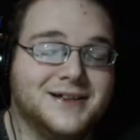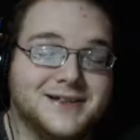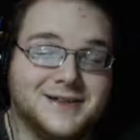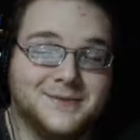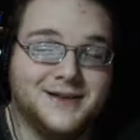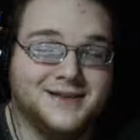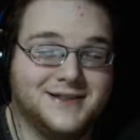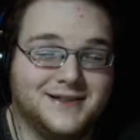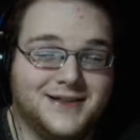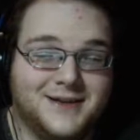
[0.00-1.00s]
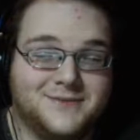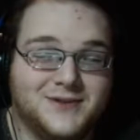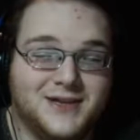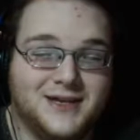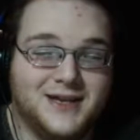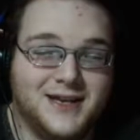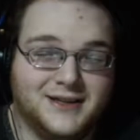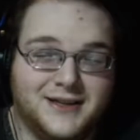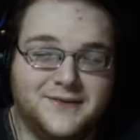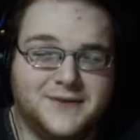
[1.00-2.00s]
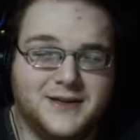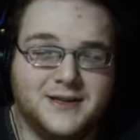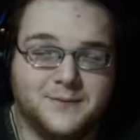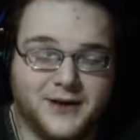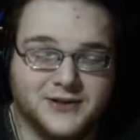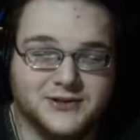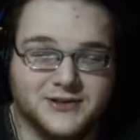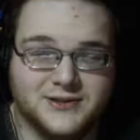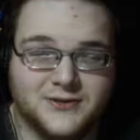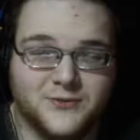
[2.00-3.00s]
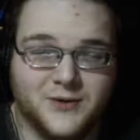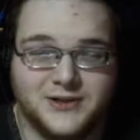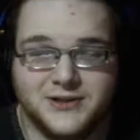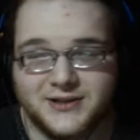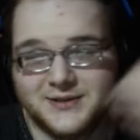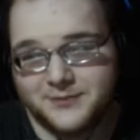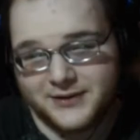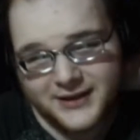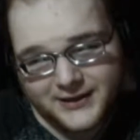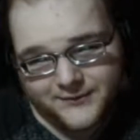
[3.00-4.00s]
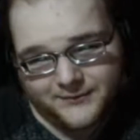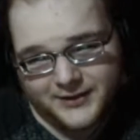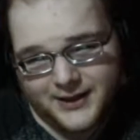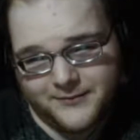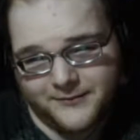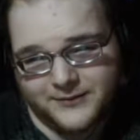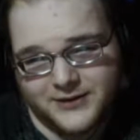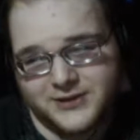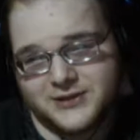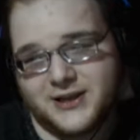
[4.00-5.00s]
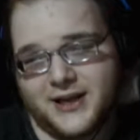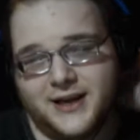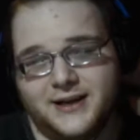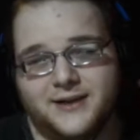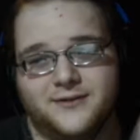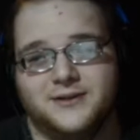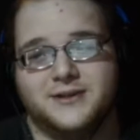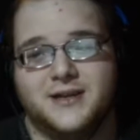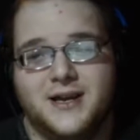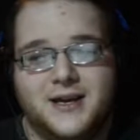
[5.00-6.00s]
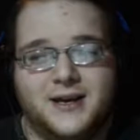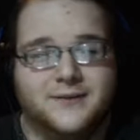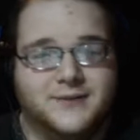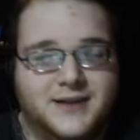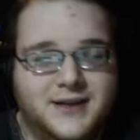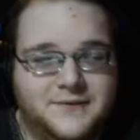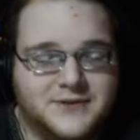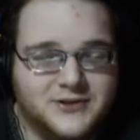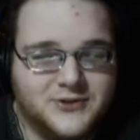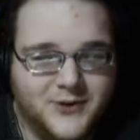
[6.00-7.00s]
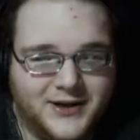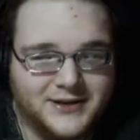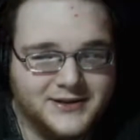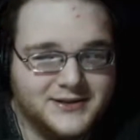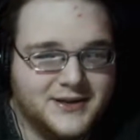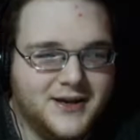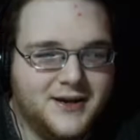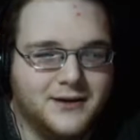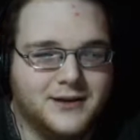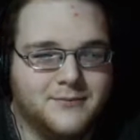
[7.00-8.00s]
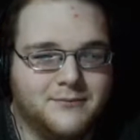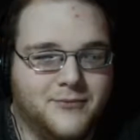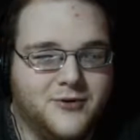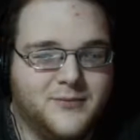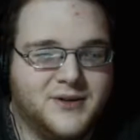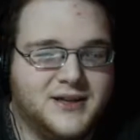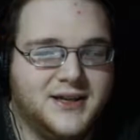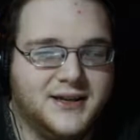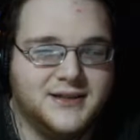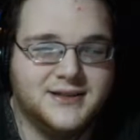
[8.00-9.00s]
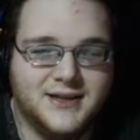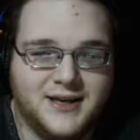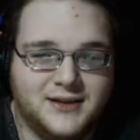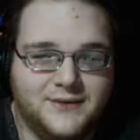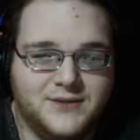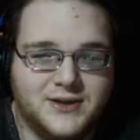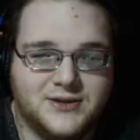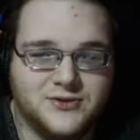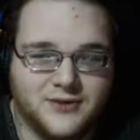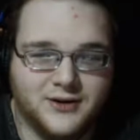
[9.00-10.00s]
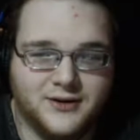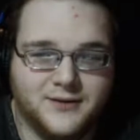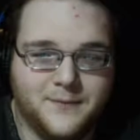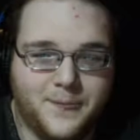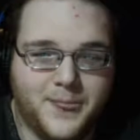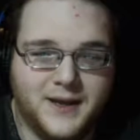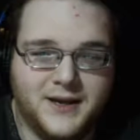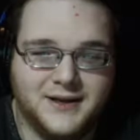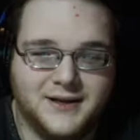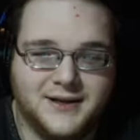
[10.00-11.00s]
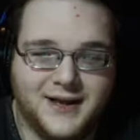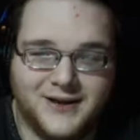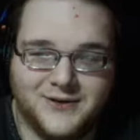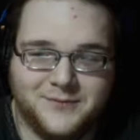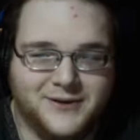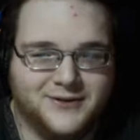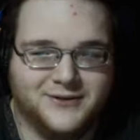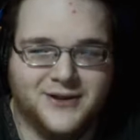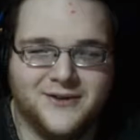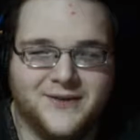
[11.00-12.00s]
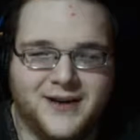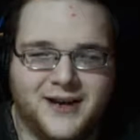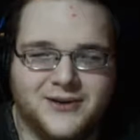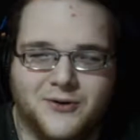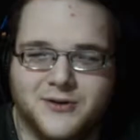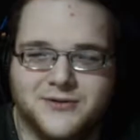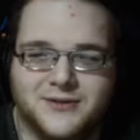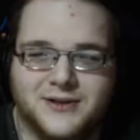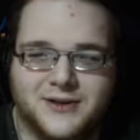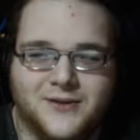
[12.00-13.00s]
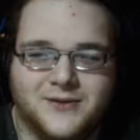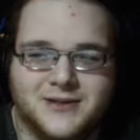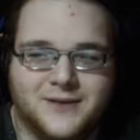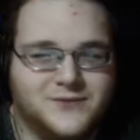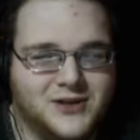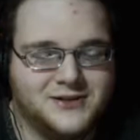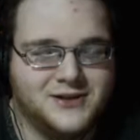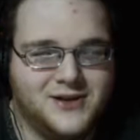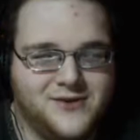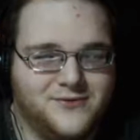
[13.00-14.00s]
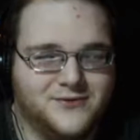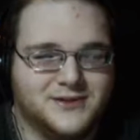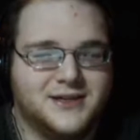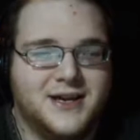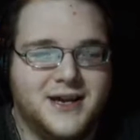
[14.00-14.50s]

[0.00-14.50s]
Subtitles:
Some kids claimed he lived in the branches, watching us play from camouflaged hideouts of leaves and twigs. The morbid kids said he lived in the trunk, eating caterpillar larvae and torturing the ghost of Jason Hughes.